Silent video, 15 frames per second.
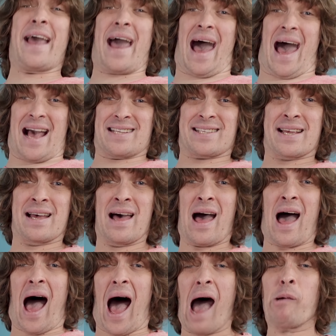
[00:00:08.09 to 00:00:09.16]
guys,
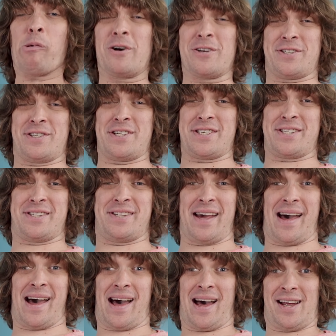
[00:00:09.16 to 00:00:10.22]
I was just
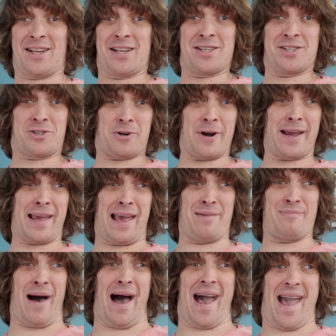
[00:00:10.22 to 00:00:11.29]

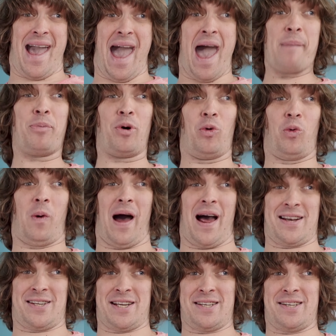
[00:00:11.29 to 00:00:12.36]
tricking my Apple
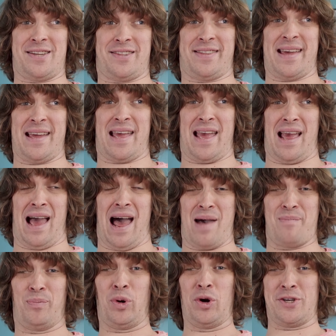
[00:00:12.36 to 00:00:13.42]
Watch into thinking
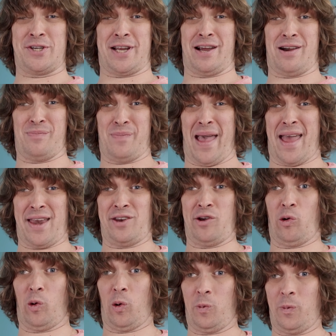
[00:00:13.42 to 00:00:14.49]
I'm pushing a
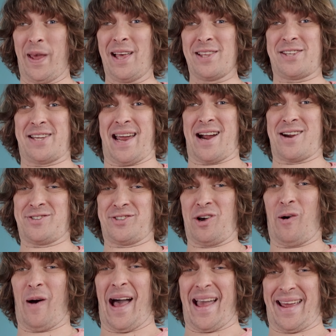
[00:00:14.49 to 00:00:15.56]
manual wheelchair
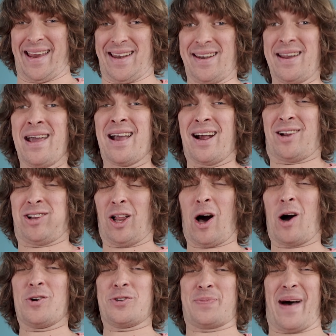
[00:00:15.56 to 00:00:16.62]
so I can
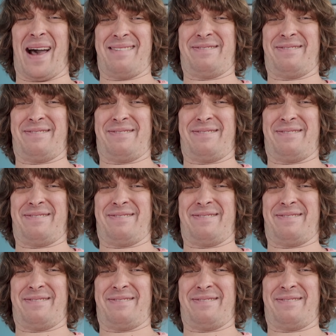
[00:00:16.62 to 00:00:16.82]
close my